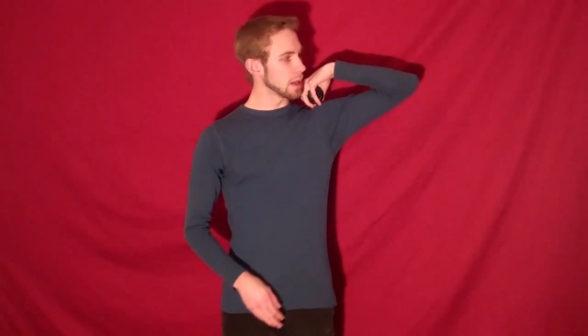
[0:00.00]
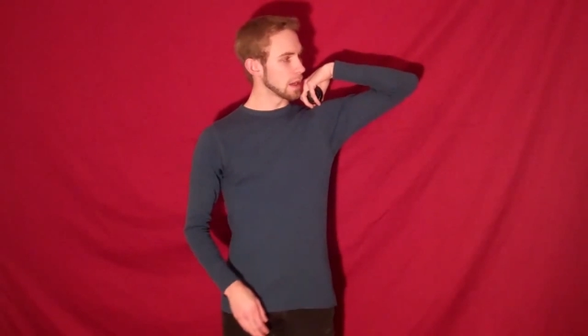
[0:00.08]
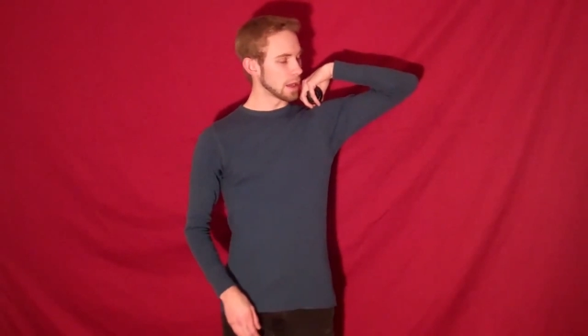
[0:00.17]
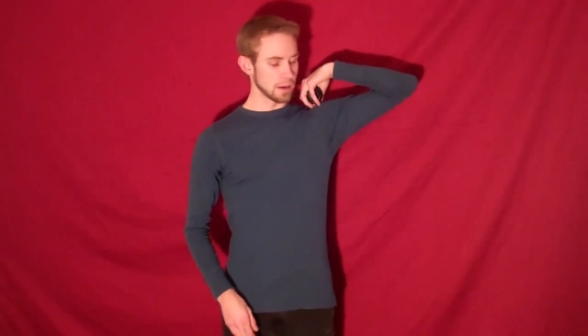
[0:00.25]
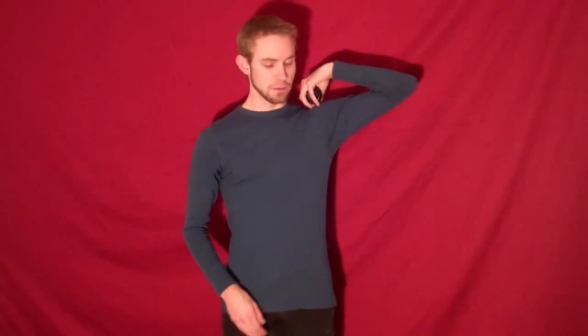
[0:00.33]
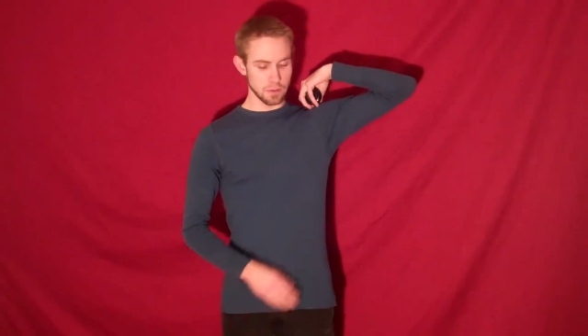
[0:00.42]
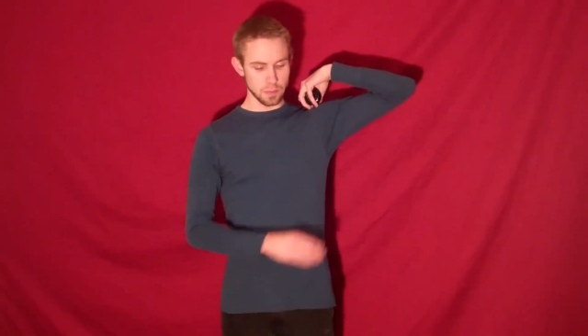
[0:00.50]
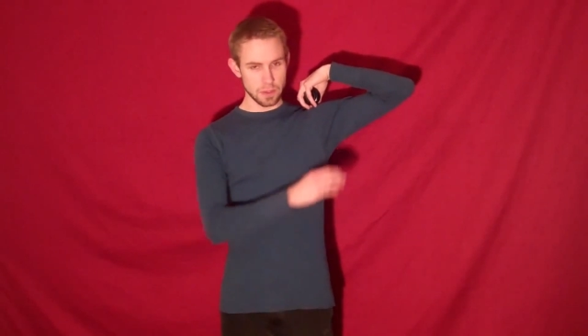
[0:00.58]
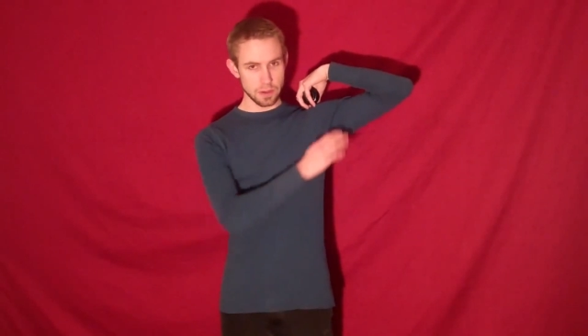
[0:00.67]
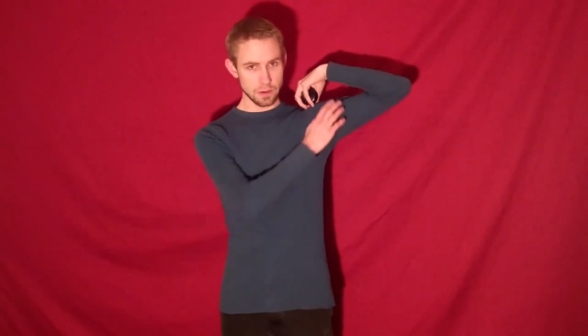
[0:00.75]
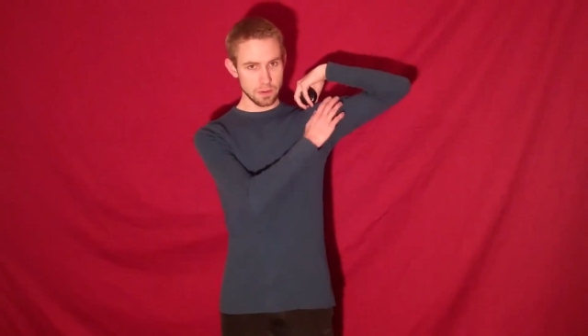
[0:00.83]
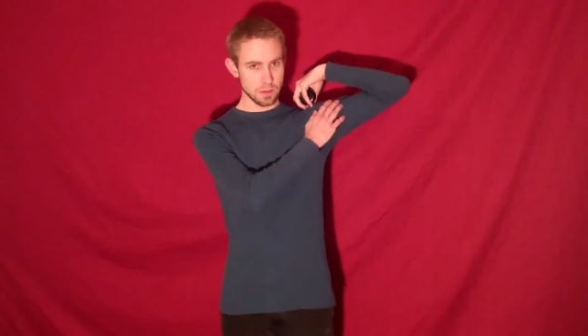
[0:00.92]
And from
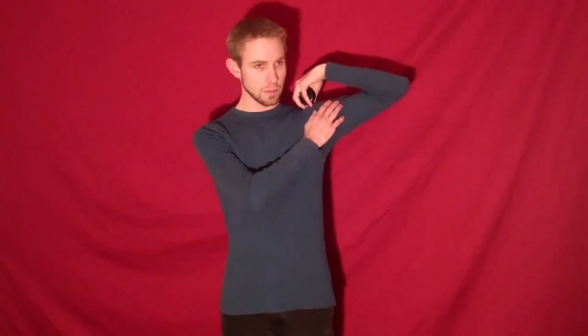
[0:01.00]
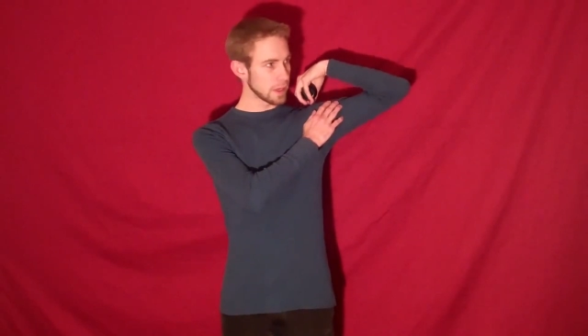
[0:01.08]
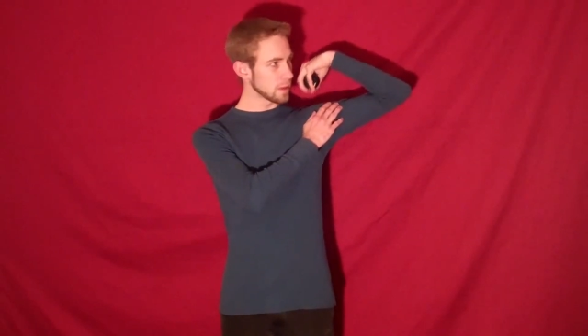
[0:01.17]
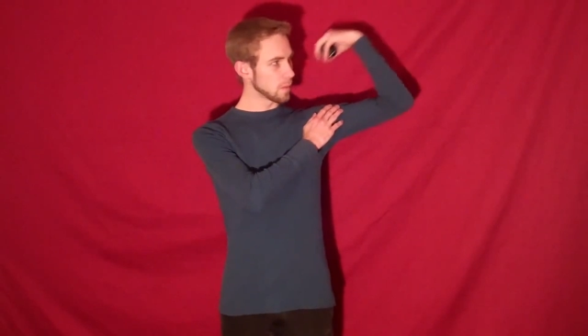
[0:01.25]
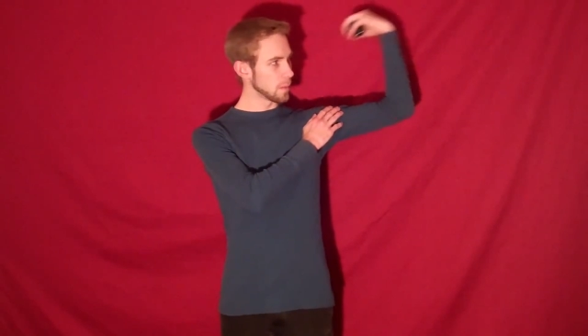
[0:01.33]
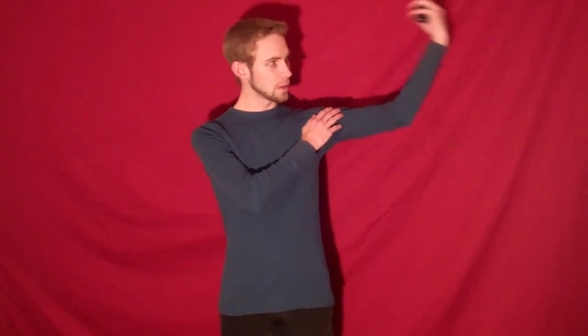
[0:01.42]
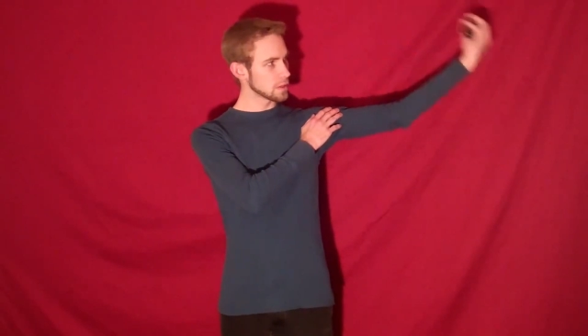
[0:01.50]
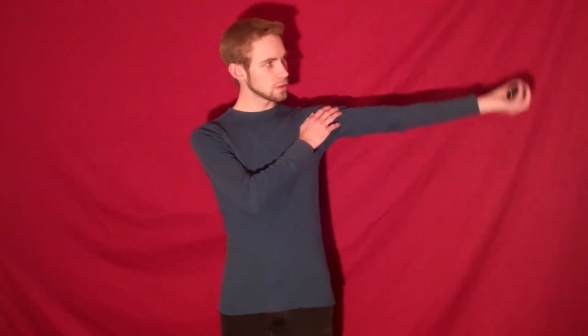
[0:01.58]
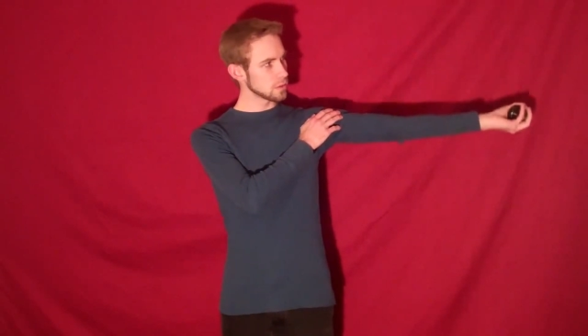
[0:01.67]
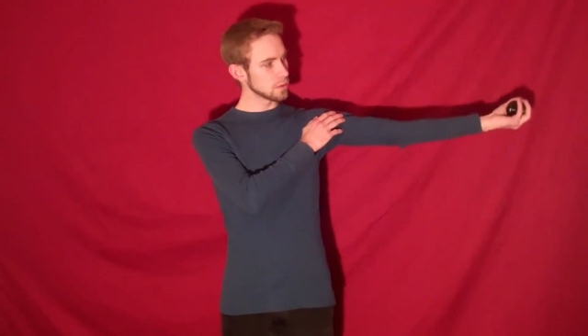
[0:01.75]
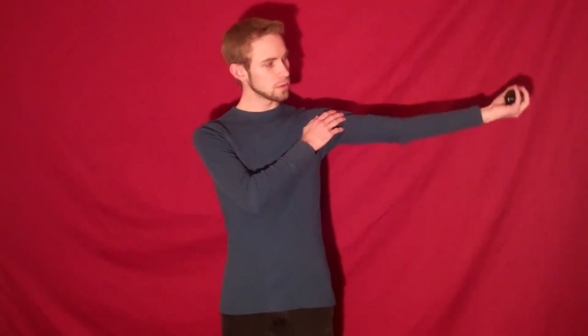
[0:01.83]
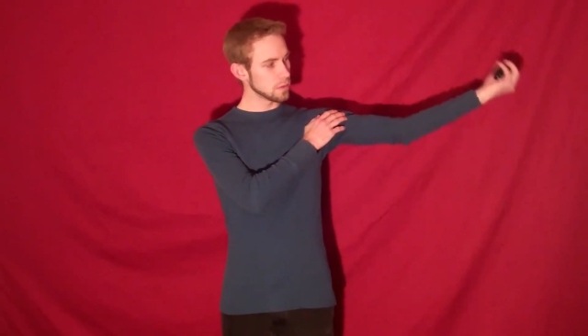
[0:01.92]
here, you make the
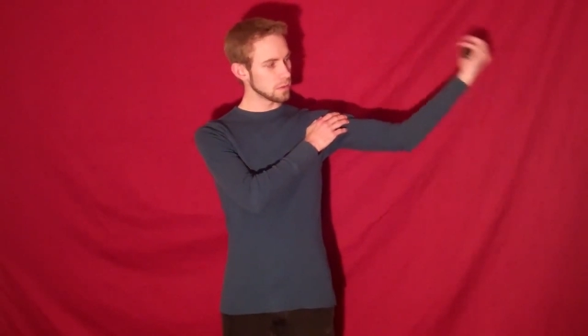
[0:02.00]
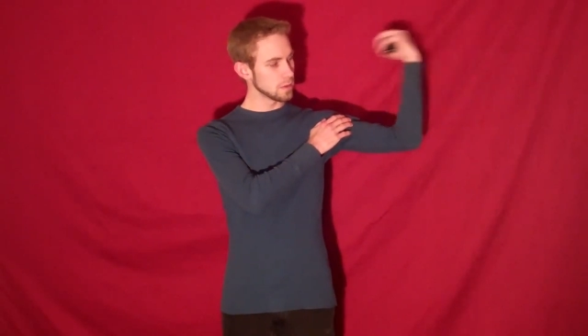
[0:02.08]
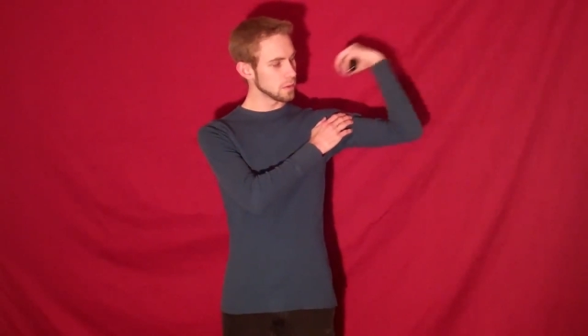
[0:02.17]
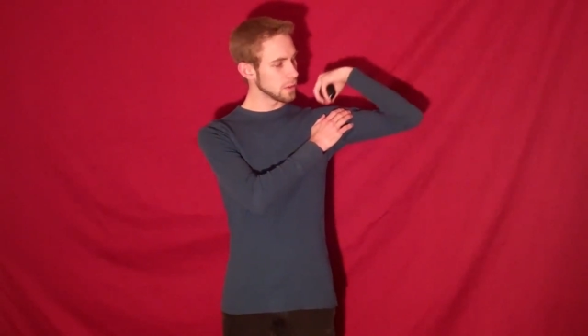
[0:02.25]
muscle,